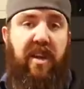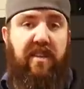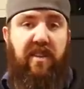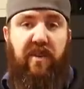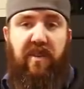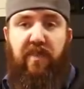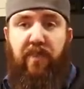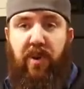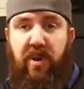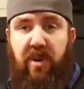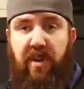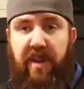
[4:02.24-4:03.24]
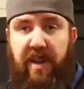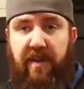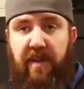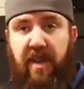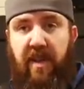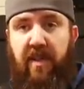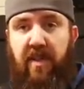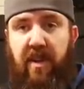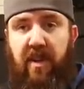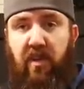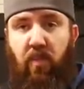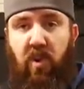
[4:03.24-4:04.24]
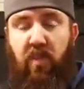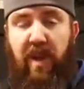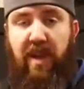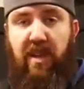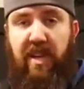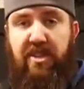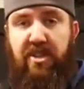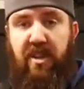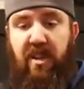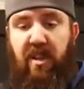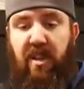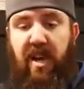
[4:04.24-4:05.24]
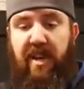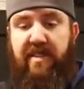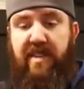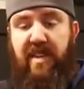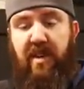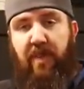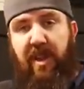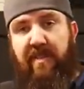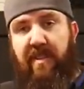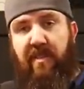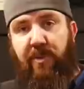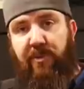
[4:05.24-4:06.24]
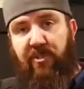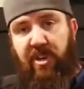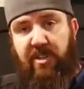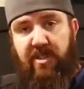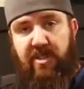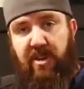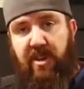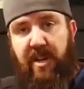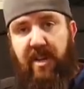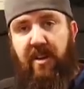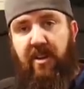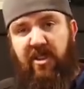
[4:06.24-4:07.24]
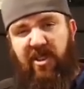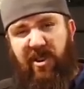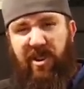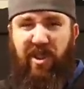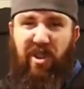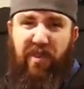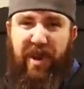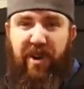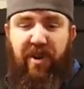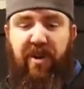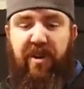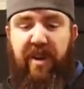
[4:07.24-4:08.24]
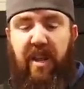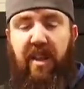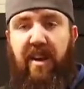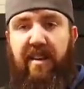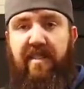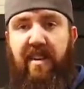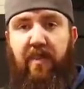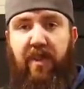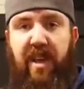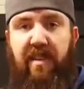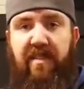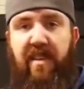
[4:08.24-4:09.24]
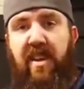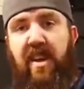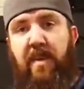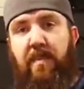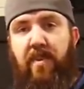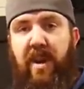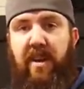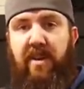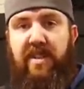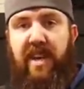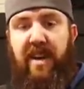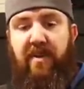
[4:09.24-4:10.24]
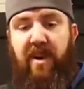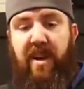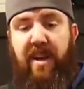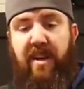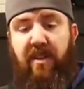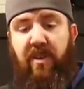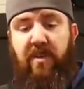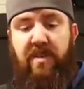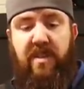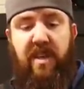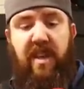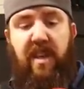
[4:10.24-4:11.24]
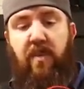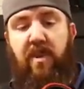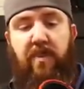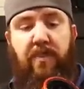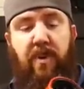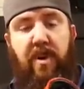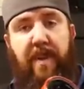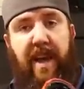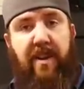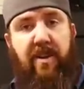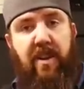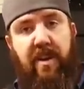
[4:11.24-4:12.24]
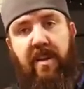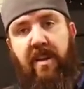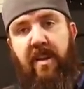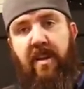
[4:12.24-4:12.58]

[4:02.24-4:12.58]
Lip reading: you have to do is put it on there. The one-way clutch locks it into place as you start to turn it. You turn it a little bit harder and it locks into place. Break your tie rod end loose, and when you're pulling it back on,